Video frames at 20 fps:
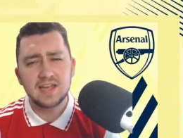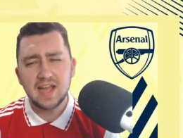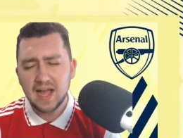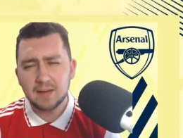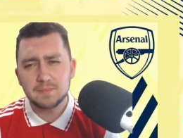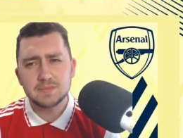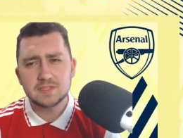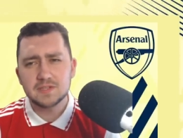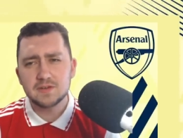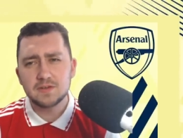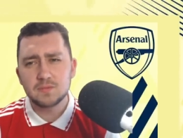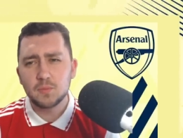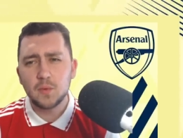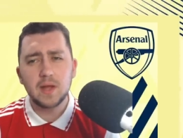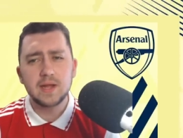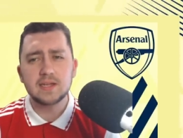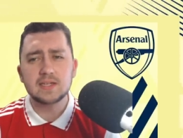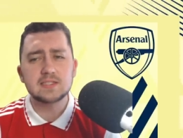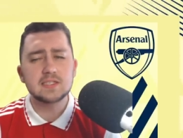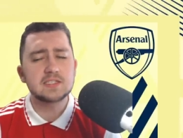absolutely.
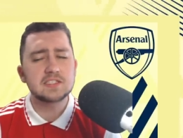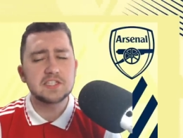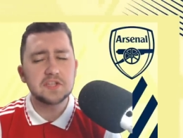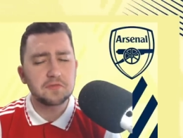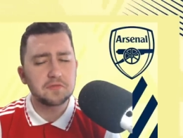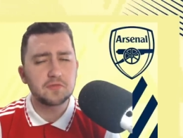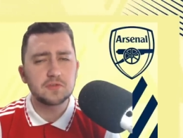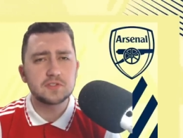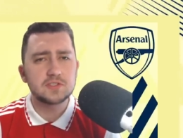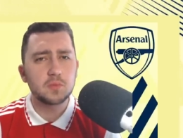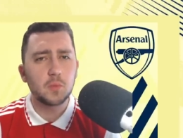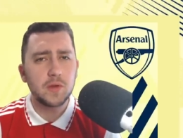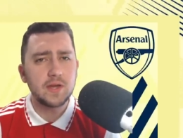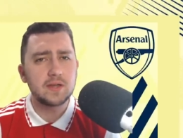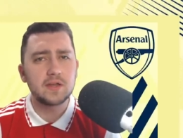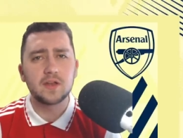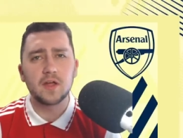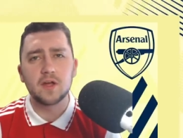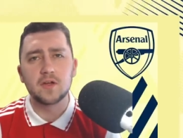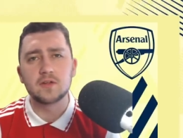Wayne, it's a different
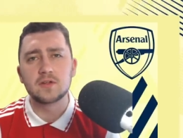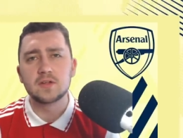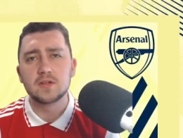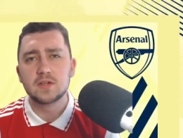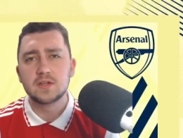window.